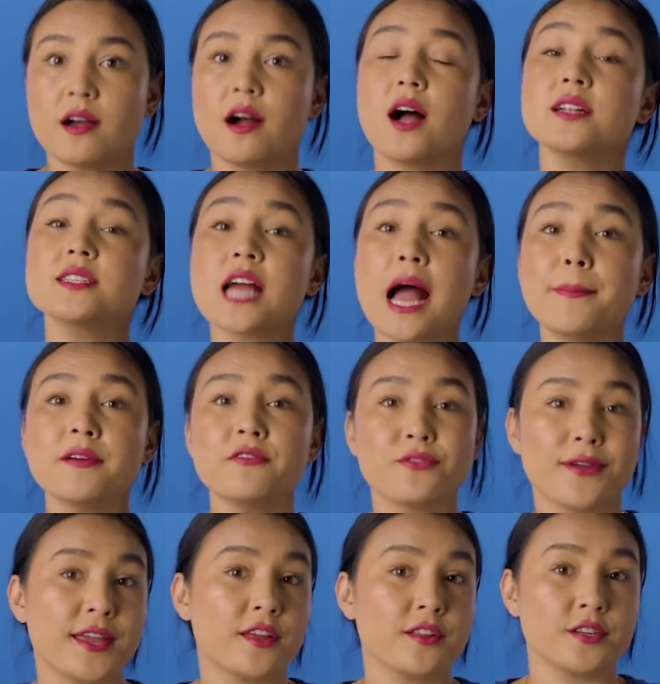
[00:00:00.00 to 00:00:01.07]
On top of
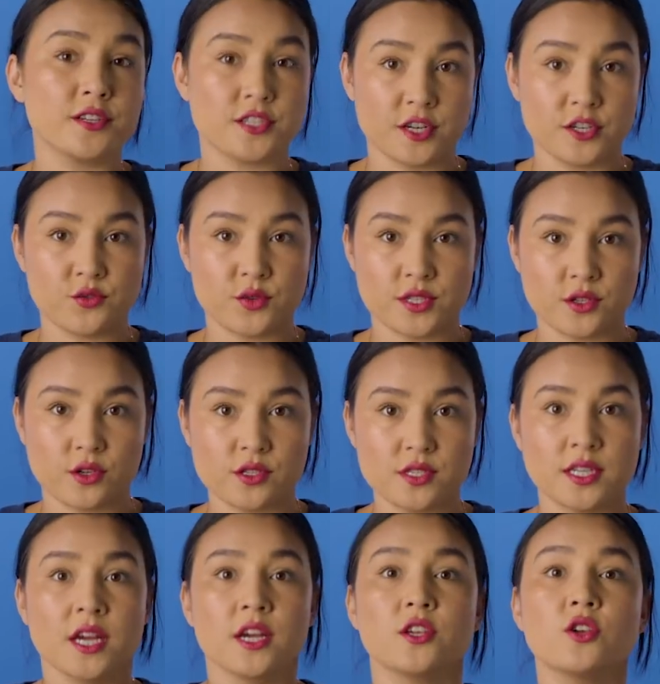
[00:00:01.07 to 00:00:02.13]
regular search
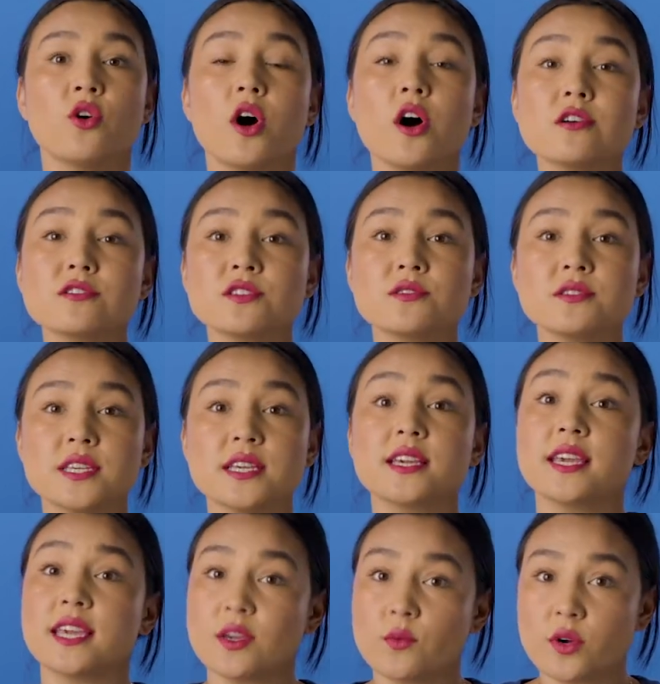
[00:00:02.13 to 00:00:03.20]
results, you'll also see
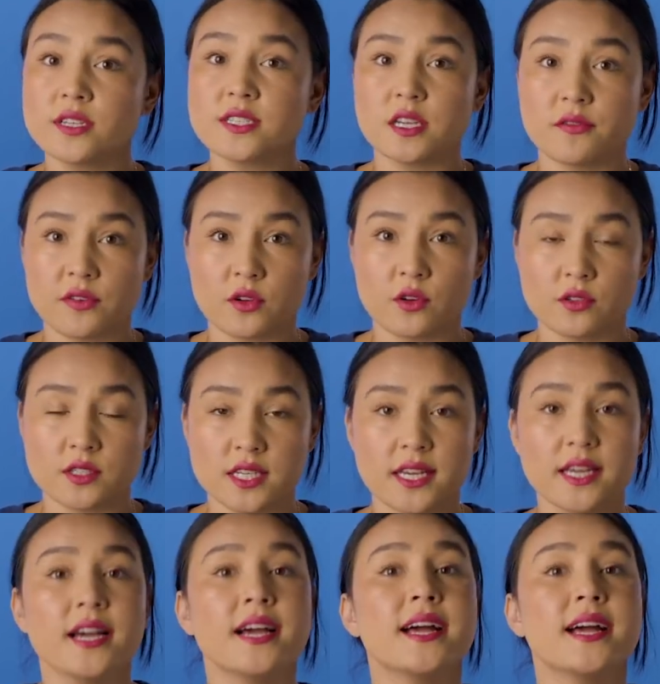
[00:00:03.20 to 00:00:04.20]
keyword difficulty,